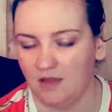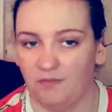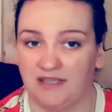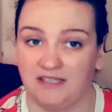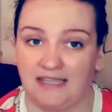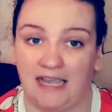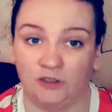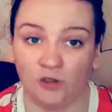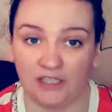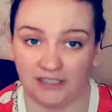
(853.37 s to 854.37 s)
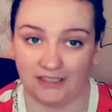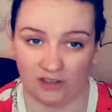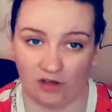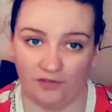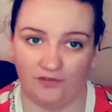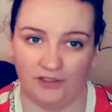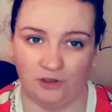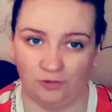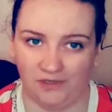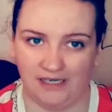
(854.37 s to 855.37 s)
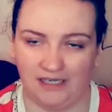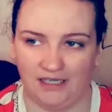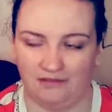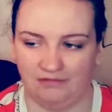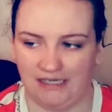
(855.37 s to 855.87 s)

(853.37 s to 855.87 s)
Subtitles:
But as I say, I don't eat enough of it to really